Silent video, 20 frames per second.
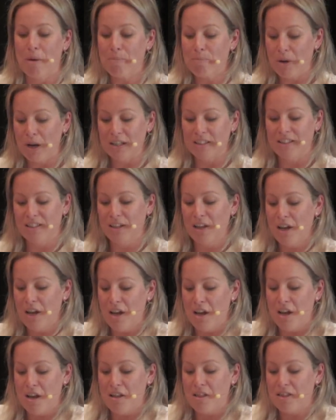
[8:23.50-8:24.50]
but
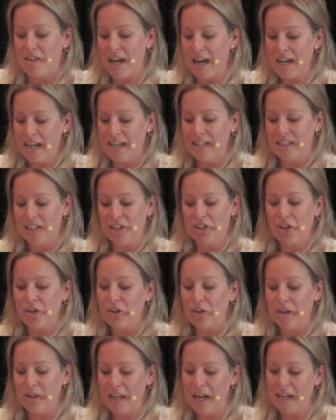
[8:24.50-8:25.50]
that is a
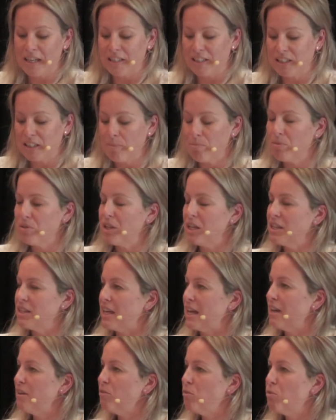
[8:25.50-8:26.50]
time, that is something
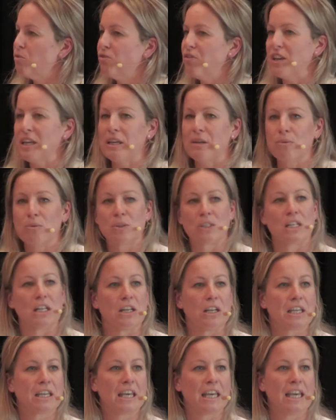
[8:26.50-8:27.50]
that feels
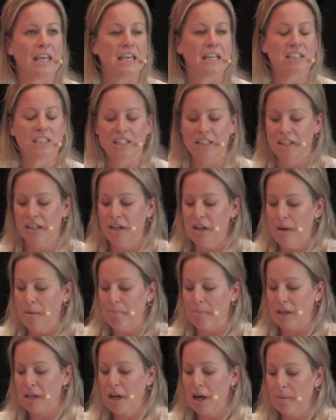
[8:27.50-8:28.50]
like it is
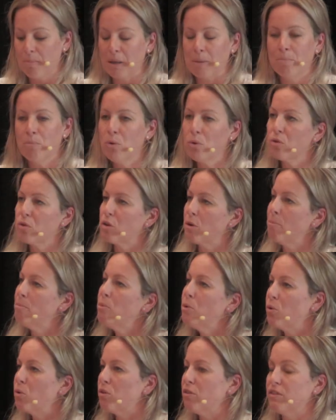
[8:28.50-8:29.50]
becoming more and
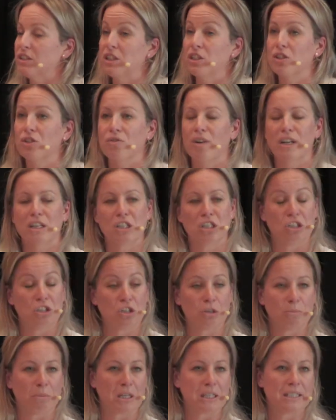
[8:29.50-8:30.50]
more of a distraction
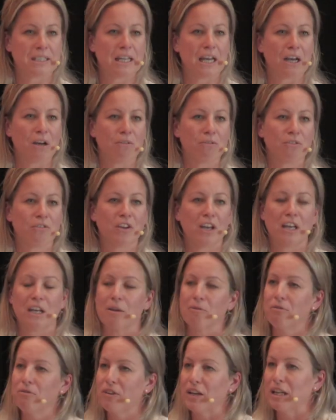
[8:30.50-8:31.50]
to myself, and
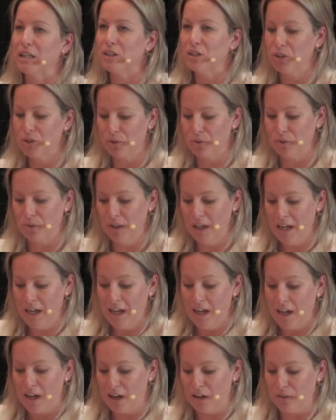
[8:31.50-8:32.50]
I'm fairly sure
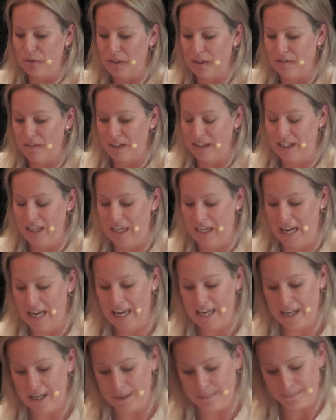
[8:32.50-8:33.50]
a lot of us in
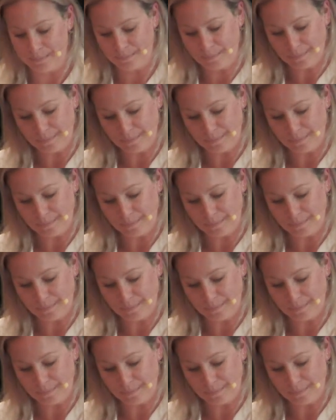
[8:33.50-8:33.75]
here.